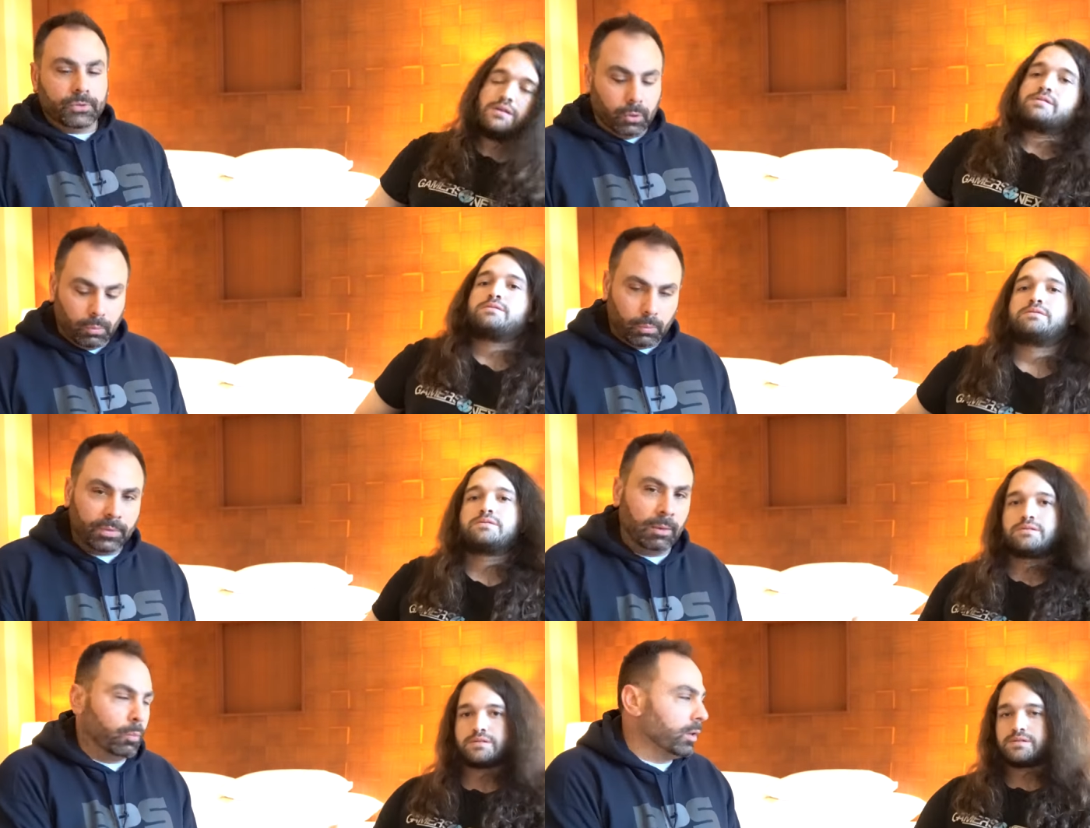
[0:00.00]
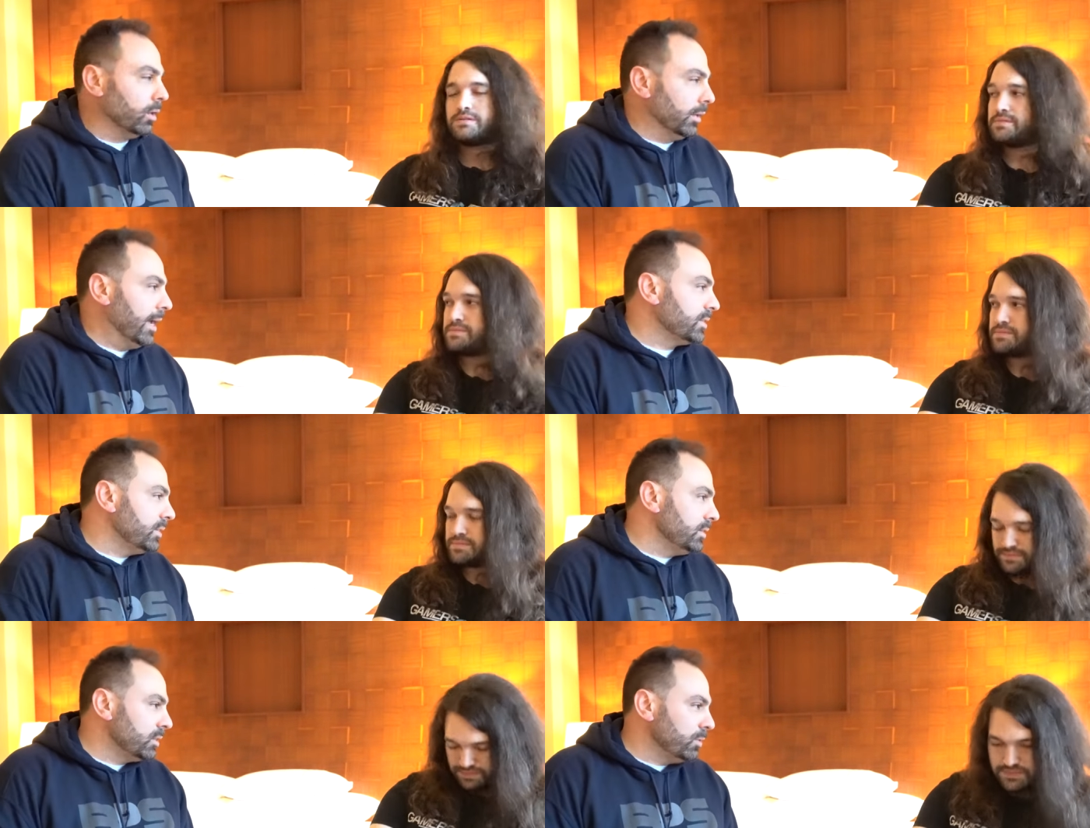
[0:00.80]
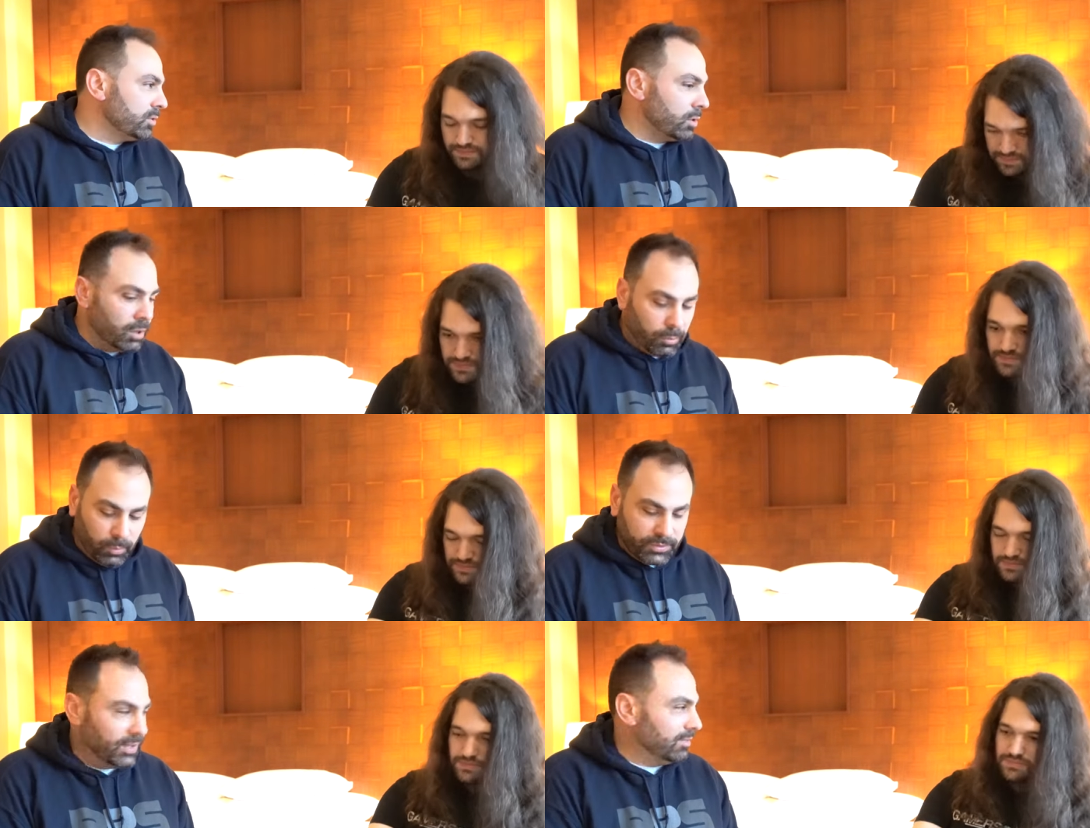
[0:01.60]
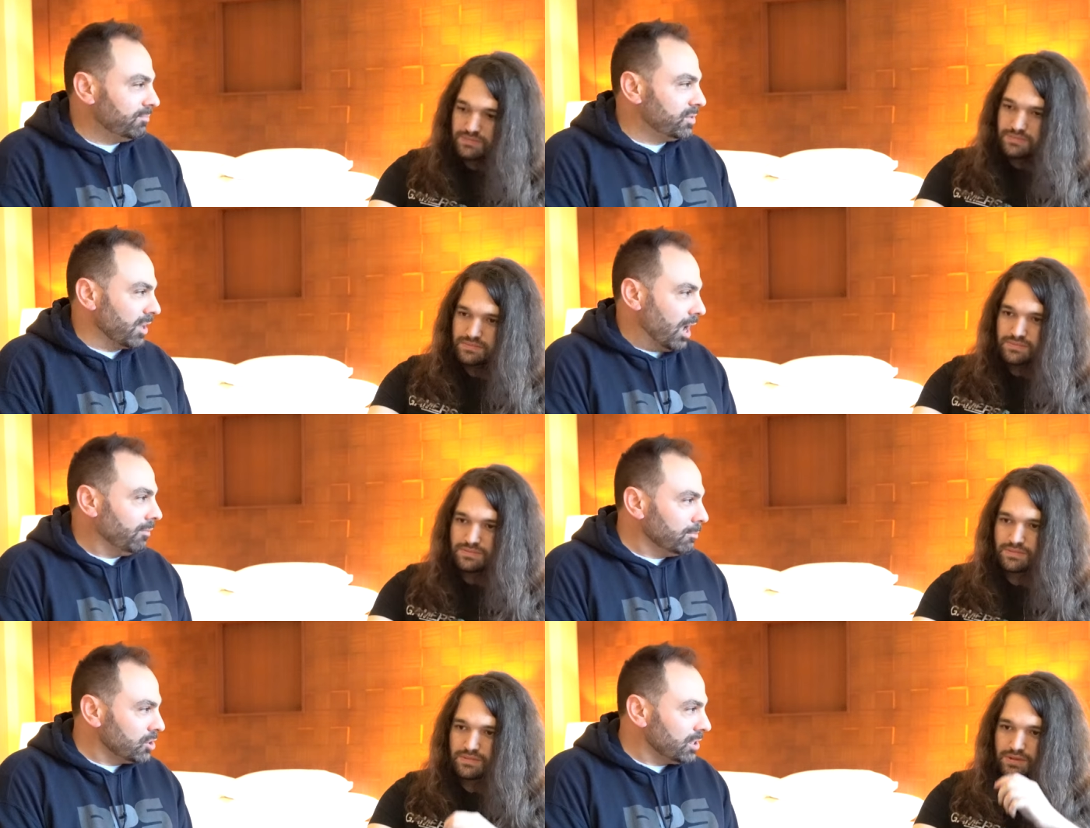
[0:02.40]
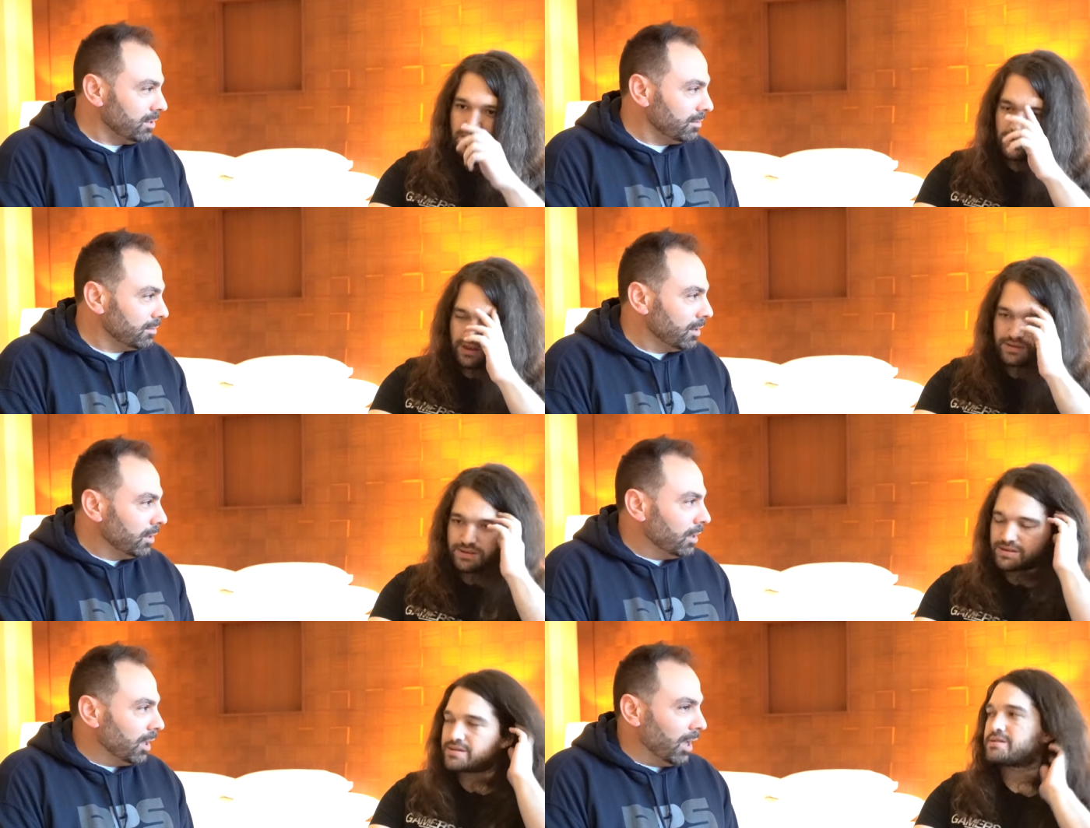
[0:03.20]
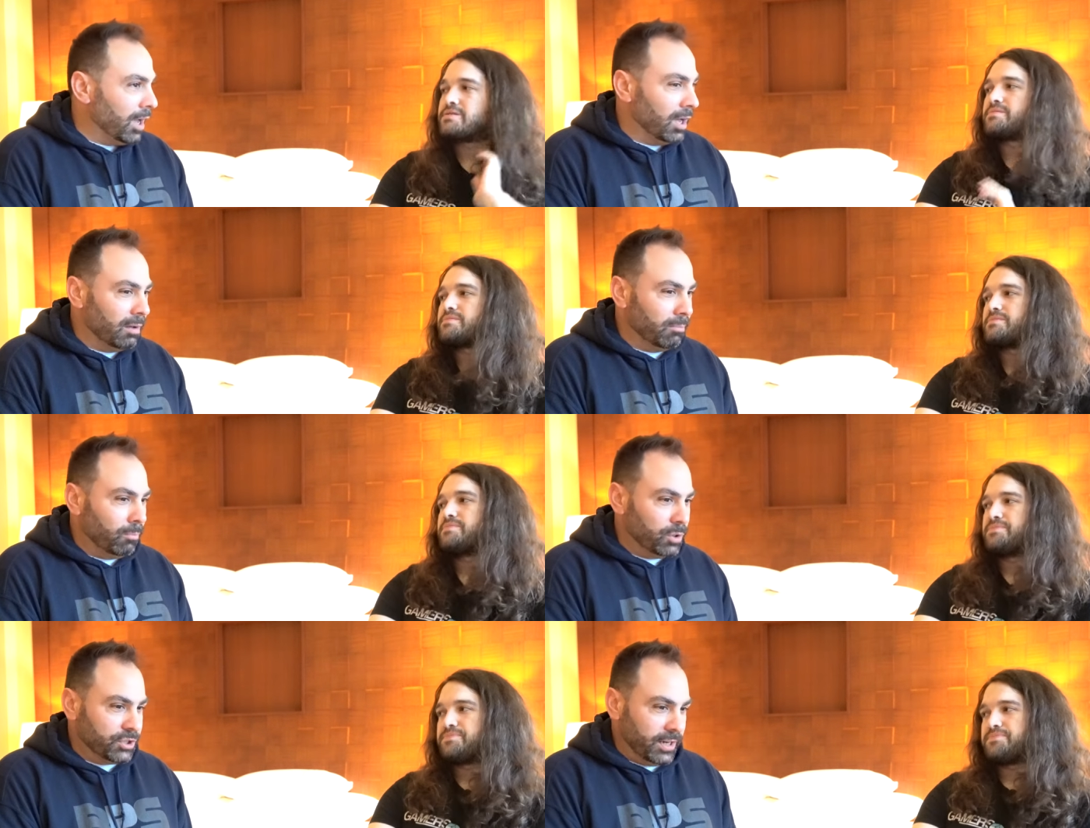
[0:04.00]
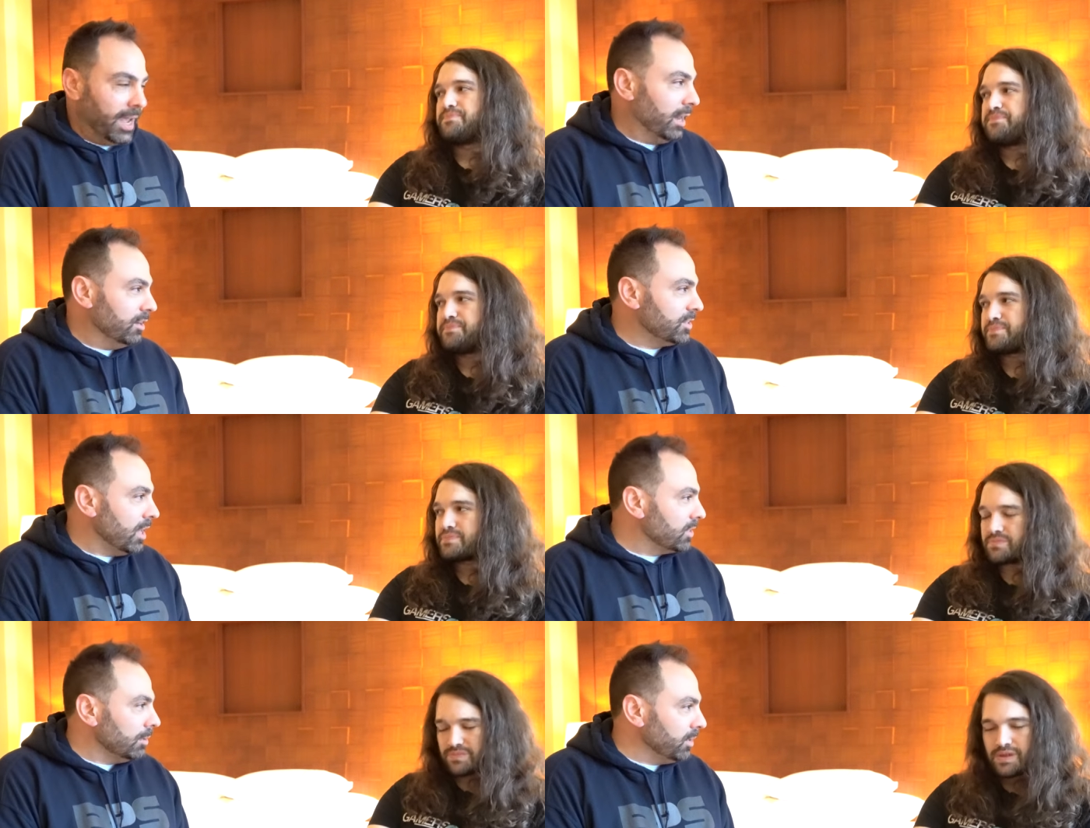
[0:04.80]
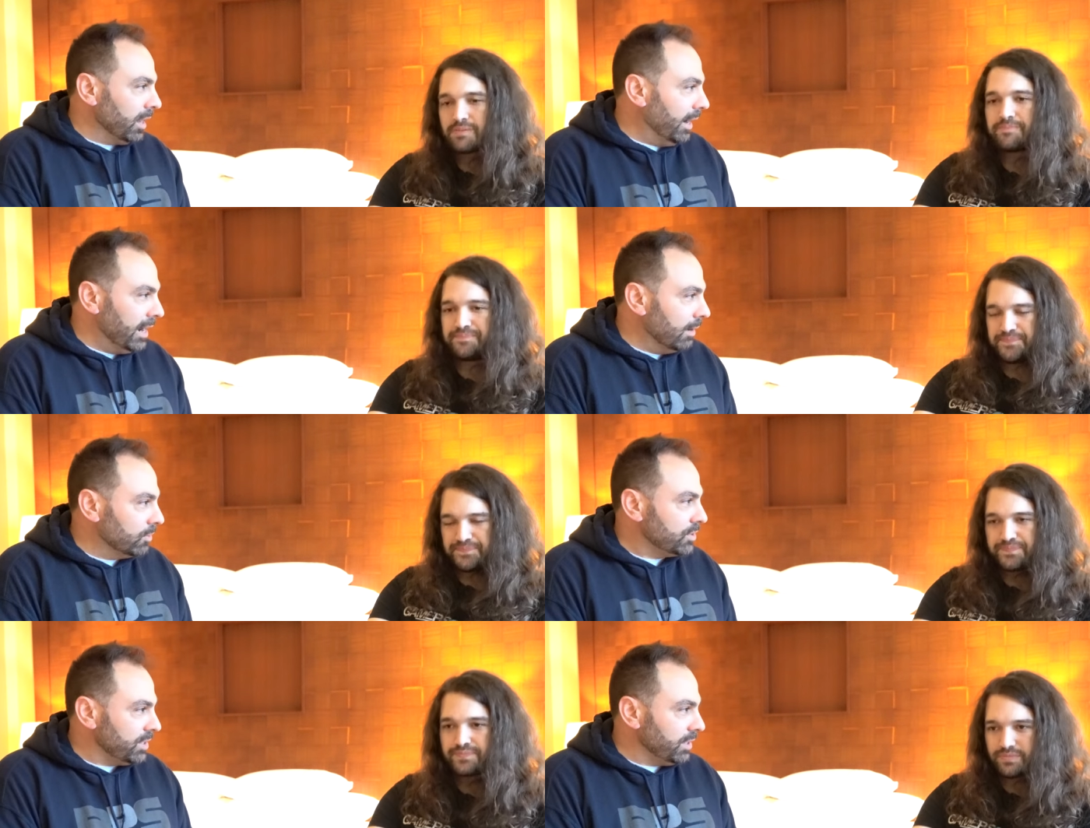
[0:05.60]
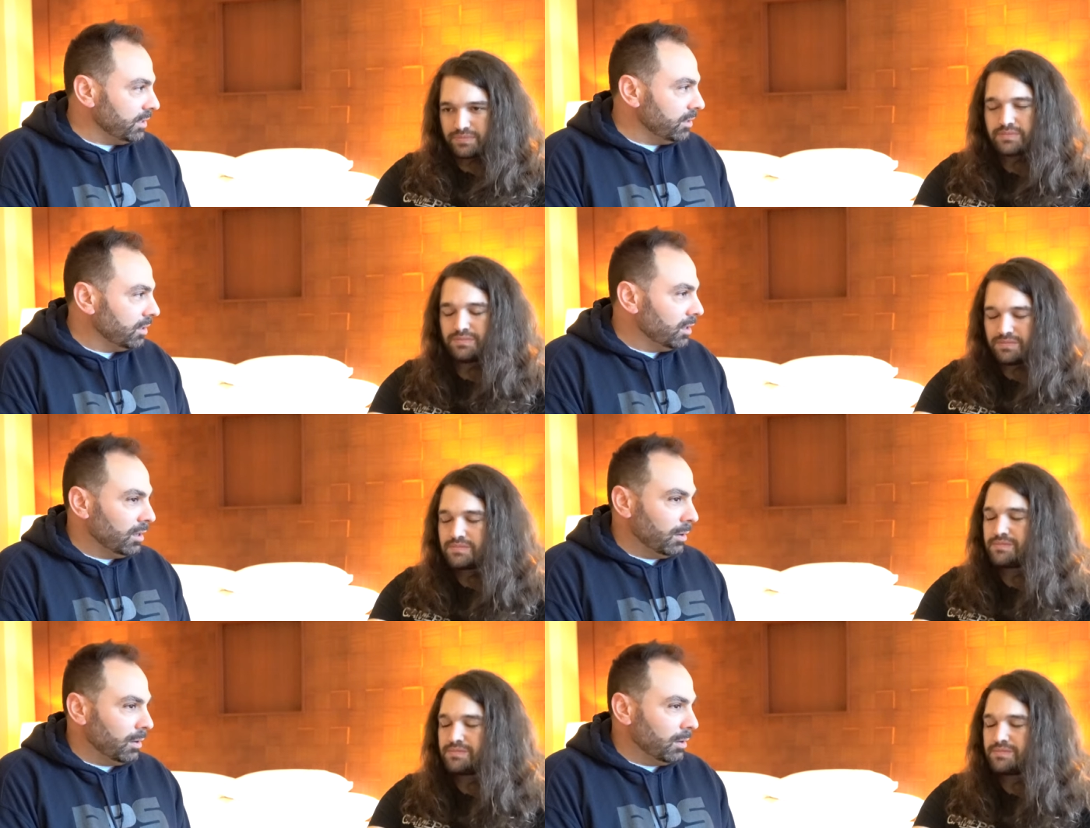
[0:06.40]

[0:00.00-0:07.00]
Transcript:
Speaker 1: so then one of the last things that we saw was that skiving machine. Yes. Um, which again is not something that I had ever seen,